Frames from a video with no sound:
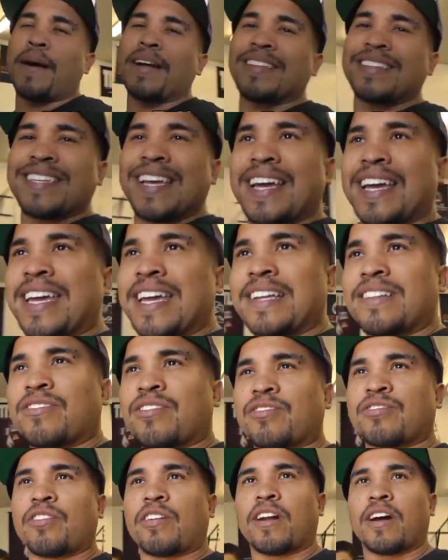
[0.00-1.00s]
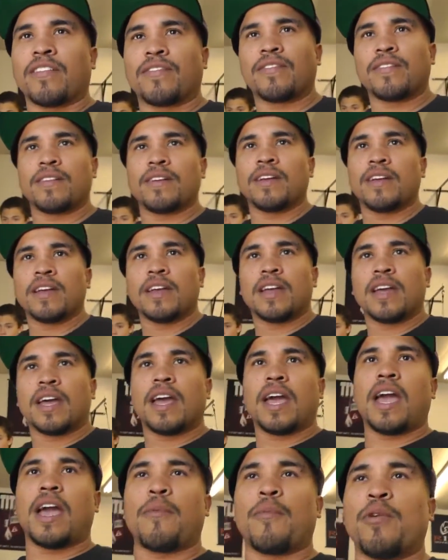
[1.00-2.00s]
about ten kids to start off.
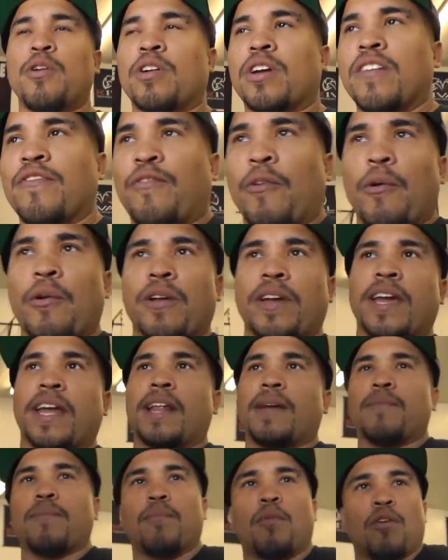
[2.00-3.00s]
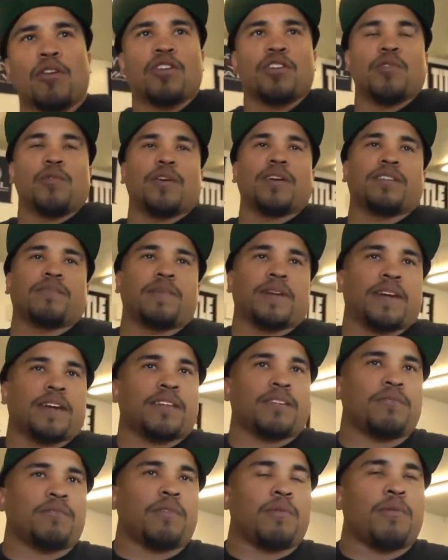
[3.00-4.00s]
And, and, we're looking forward to getting more new ones
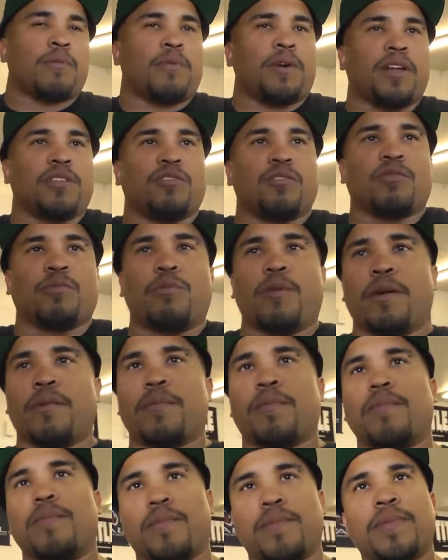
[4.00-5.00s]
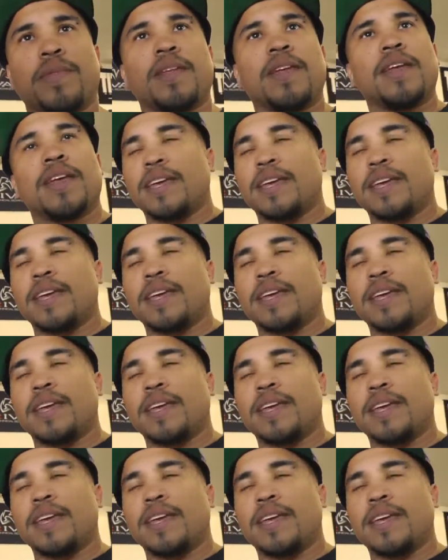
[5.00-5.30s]
because what we want. Ten bucks a month.